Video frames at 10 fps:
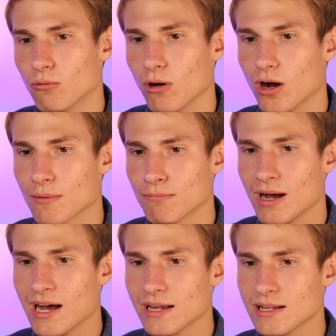Well,
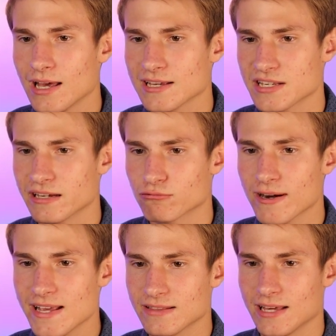Armand has a
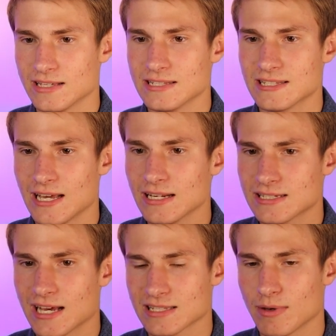rate that he's
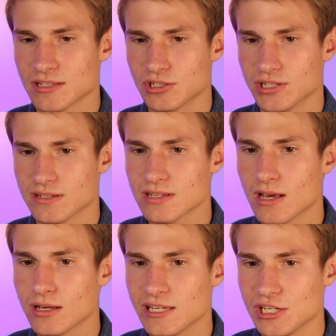sending text messages
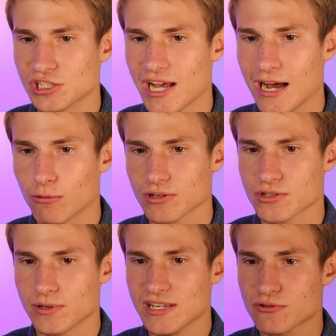each hour.
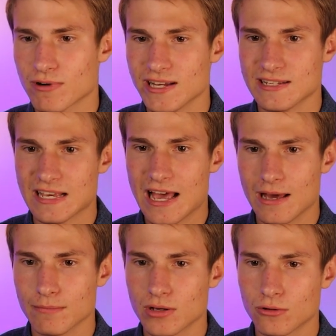So his rate is
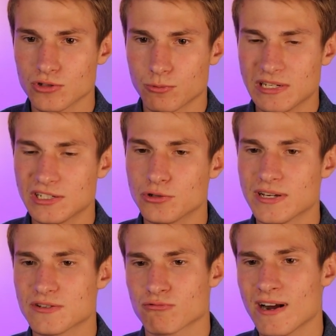M. So we need to do
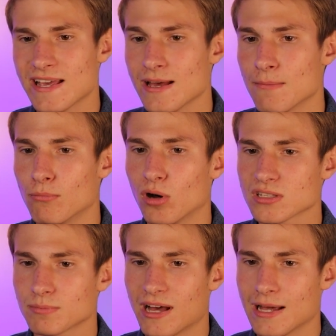his rate
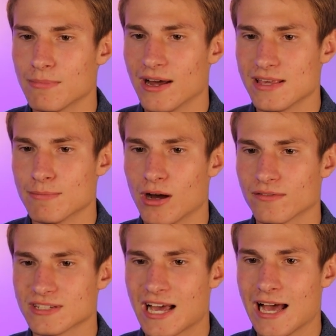multiplied by the
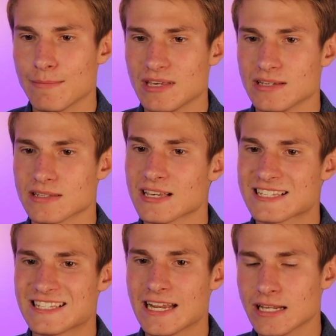amount of time he is
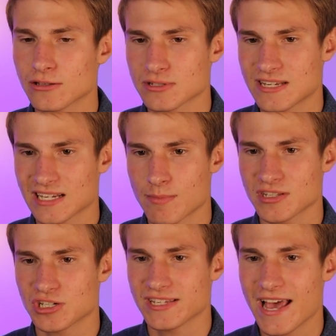sending those text
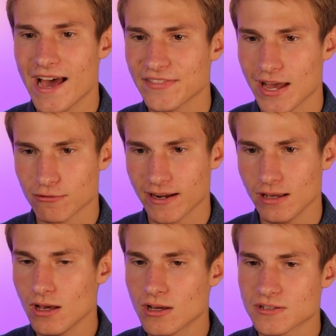messages at that
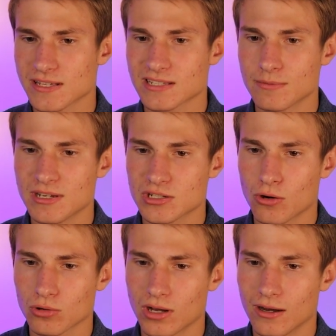rate. So that's going to be a
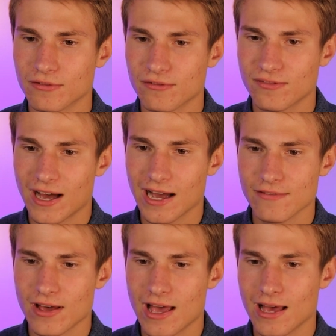total of
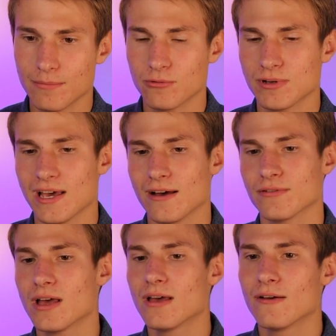5M. We
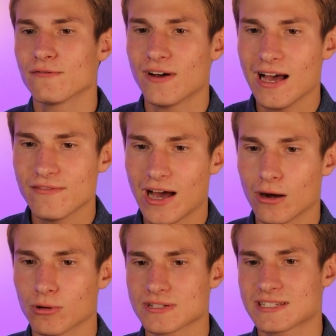have 5
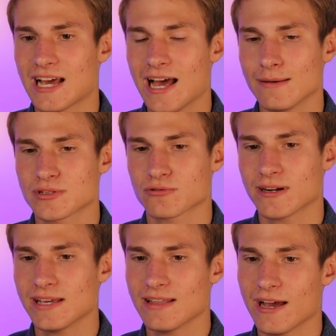hours times the
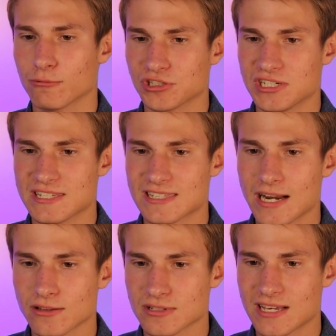rate at which he's
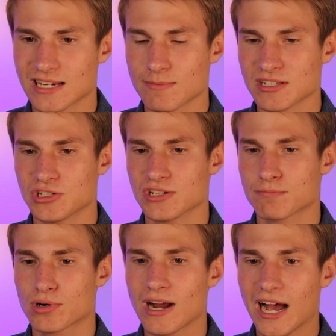sending those text messages
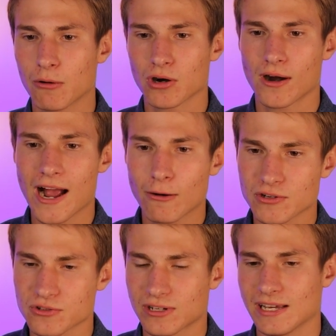per hour. Our
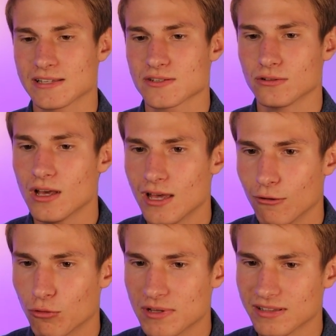hours will cancel
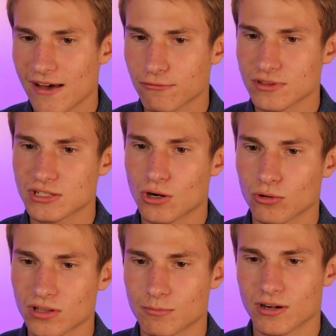and we'll be left with the
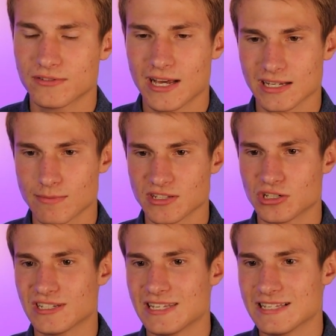total number of text
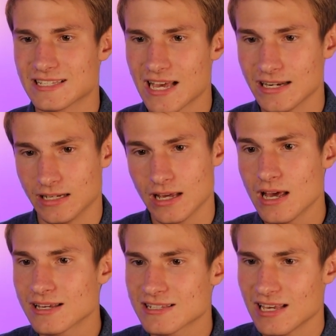messages he's sending.
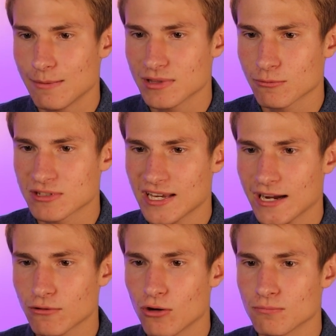Same thing with
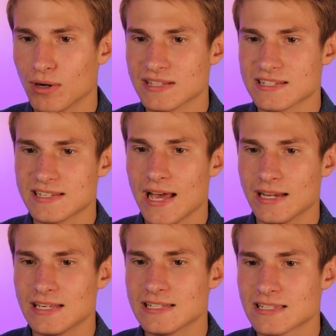Tyrone, but
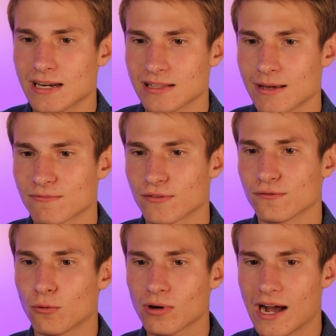instead he's sending them for
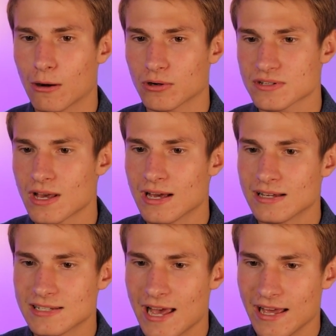4 hours
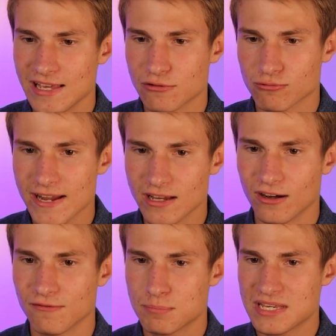at a rate
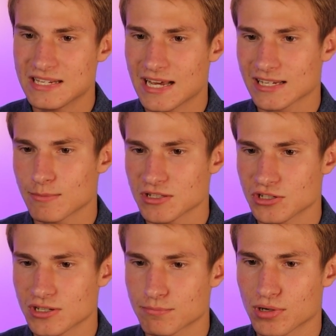of P text
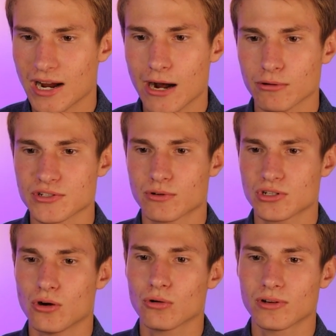messages per hour. So
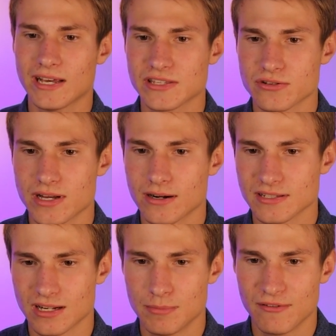our total answer there
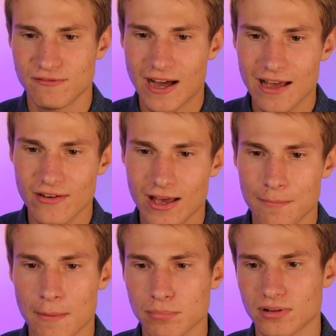is going to be
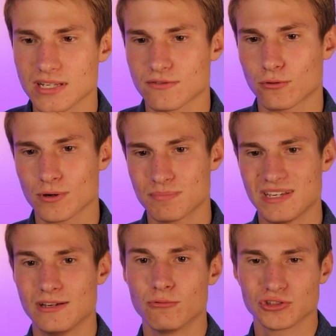5M plus
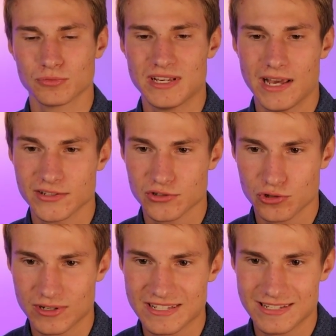4P, which will be answer
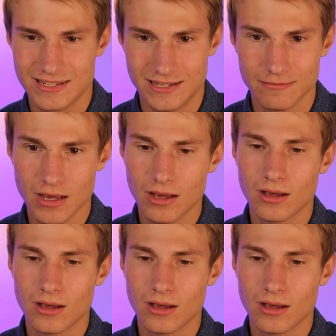choice C.